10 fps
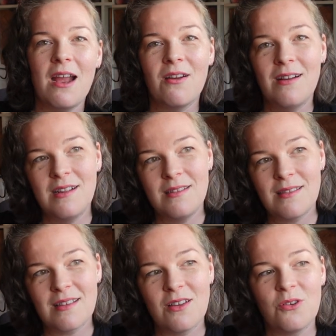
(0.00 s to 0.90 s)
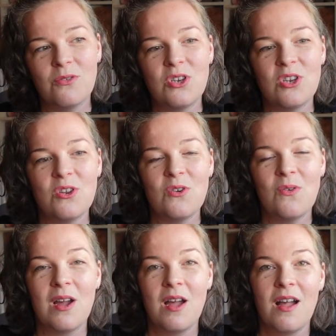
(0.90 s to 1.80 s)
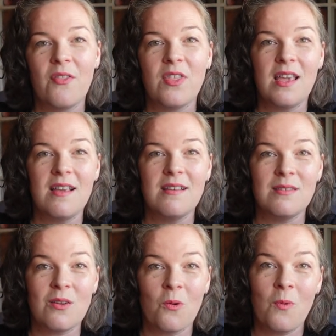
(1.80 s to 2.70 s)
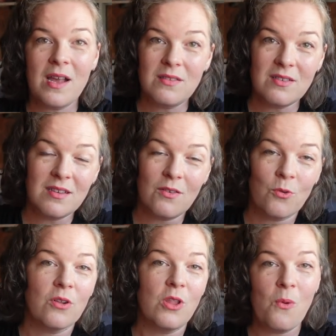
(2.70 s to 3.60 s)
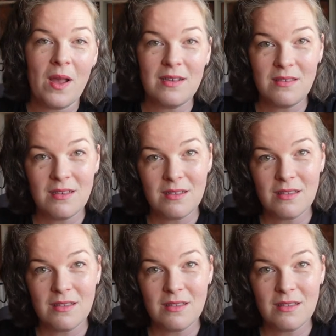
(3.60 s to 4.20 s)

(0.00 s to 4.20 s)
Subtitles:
errands and go to the zero waste or low waste